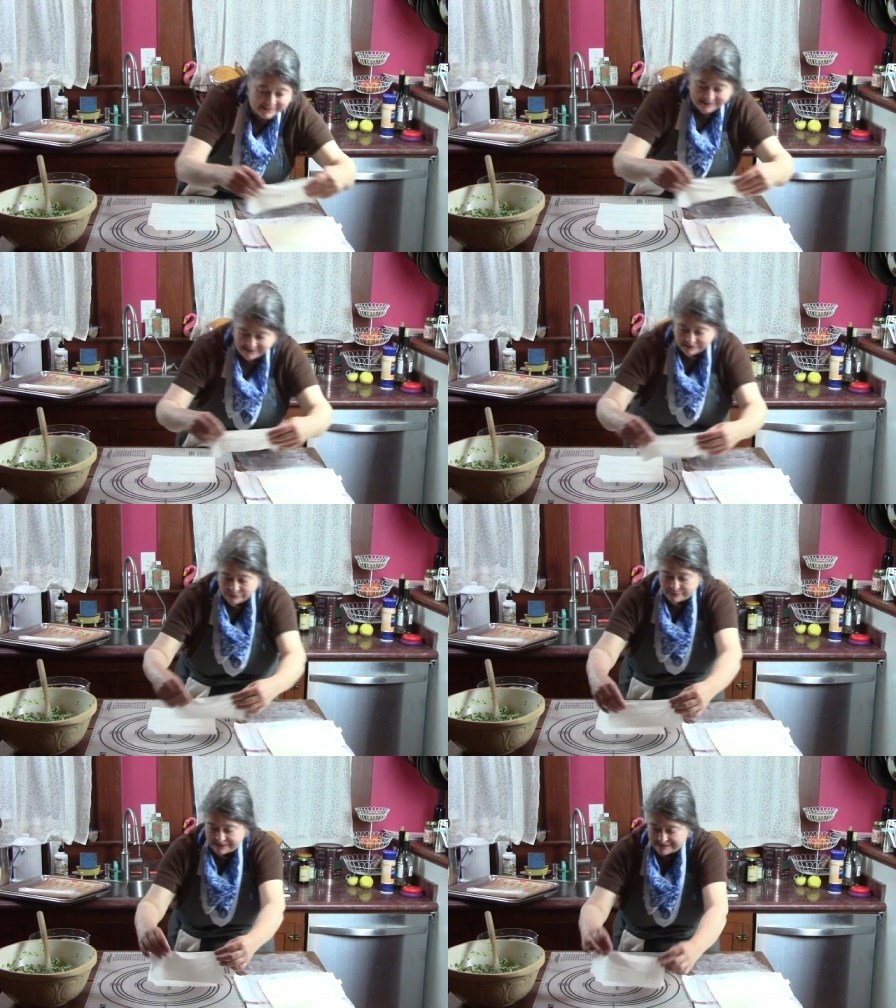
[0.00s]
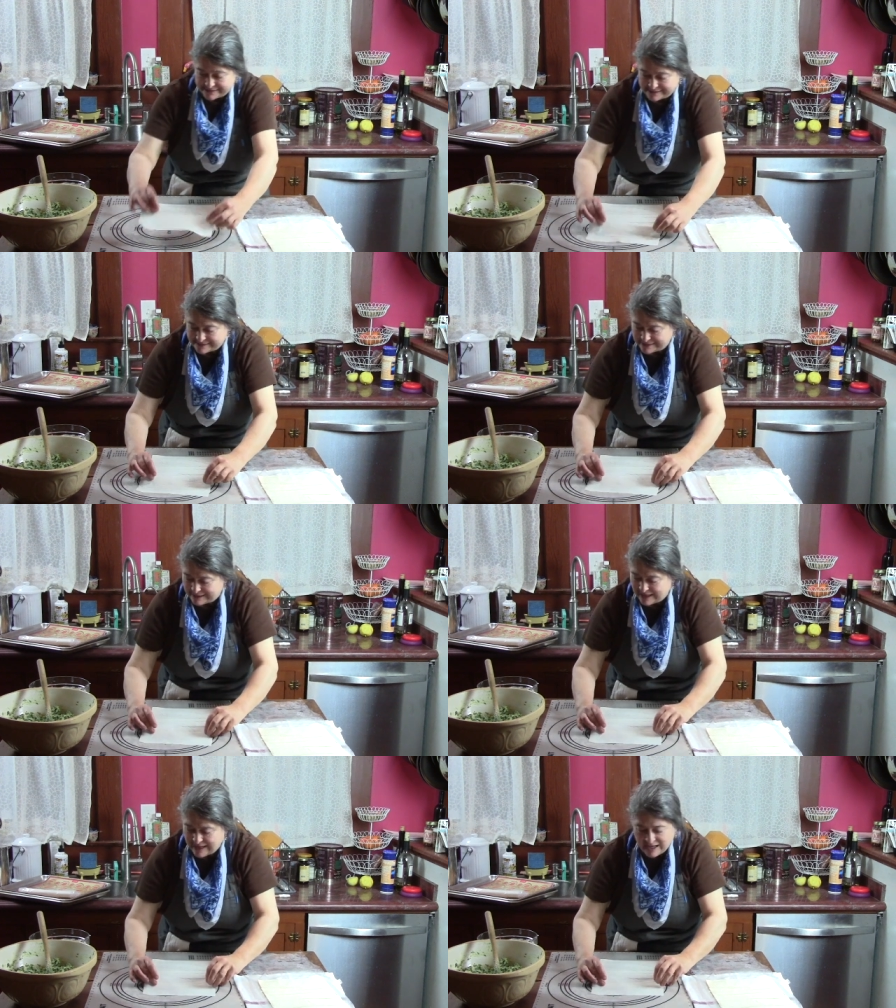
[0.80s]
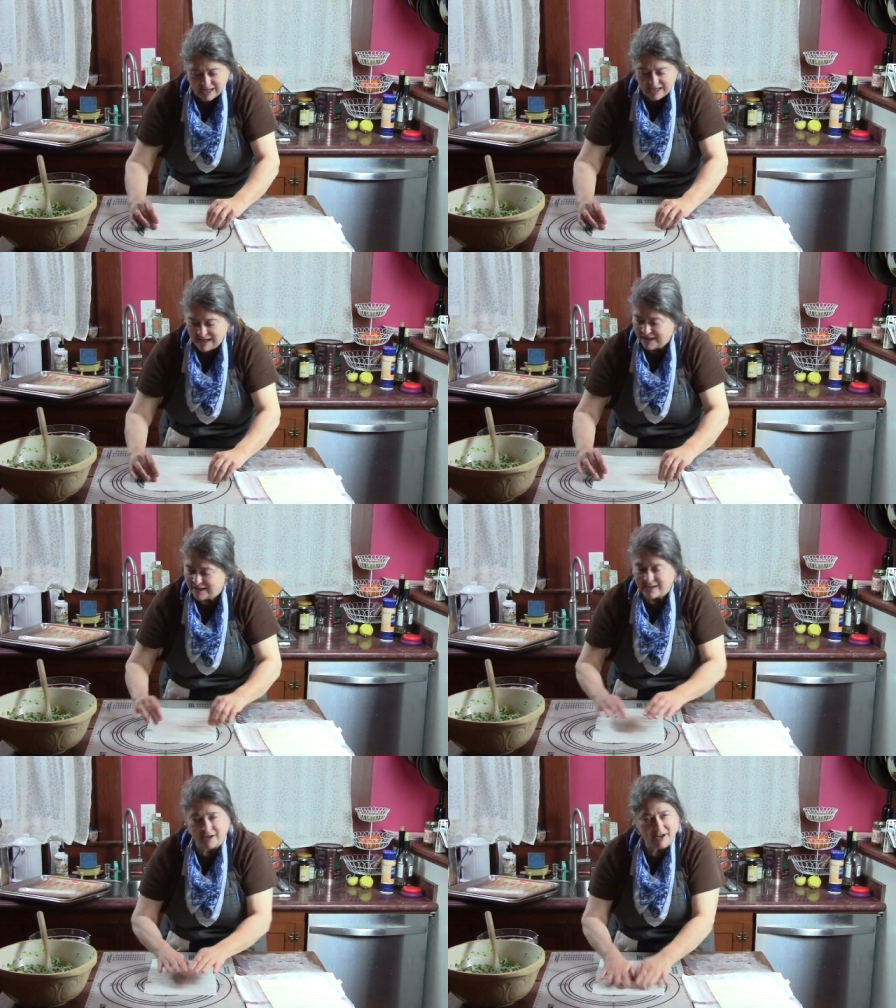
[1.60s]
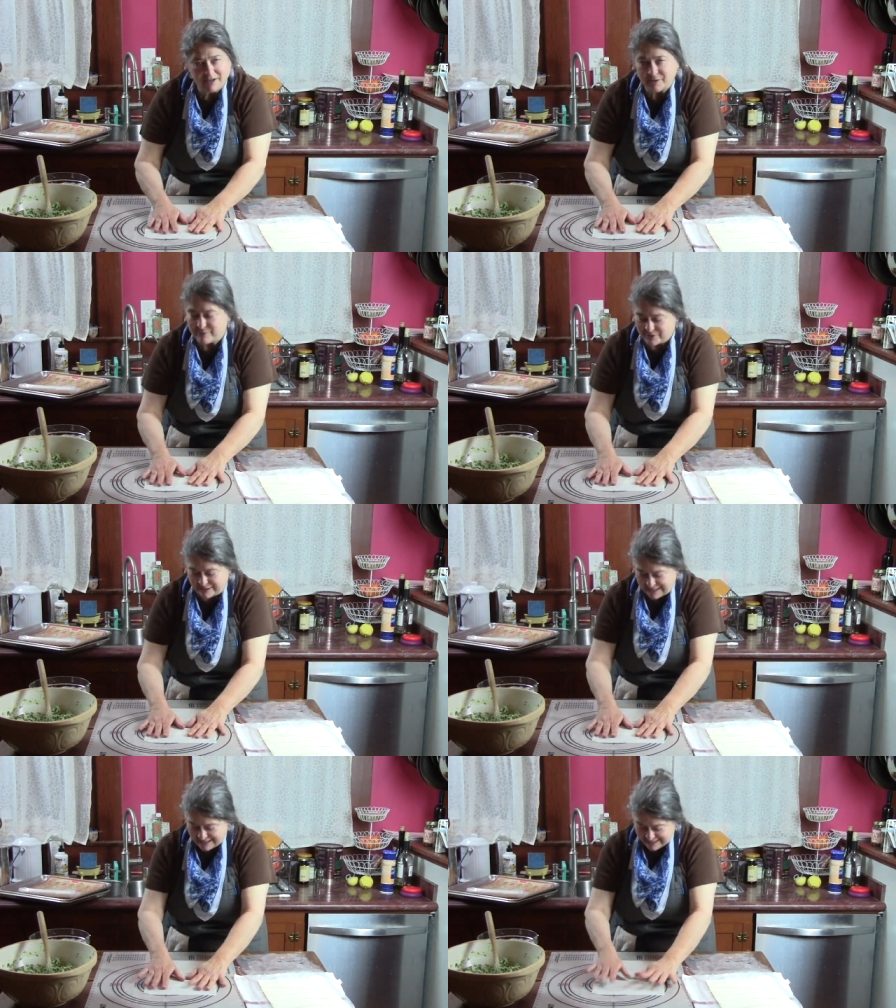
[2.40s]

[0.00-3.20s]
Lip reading: in a crease. Not to worry.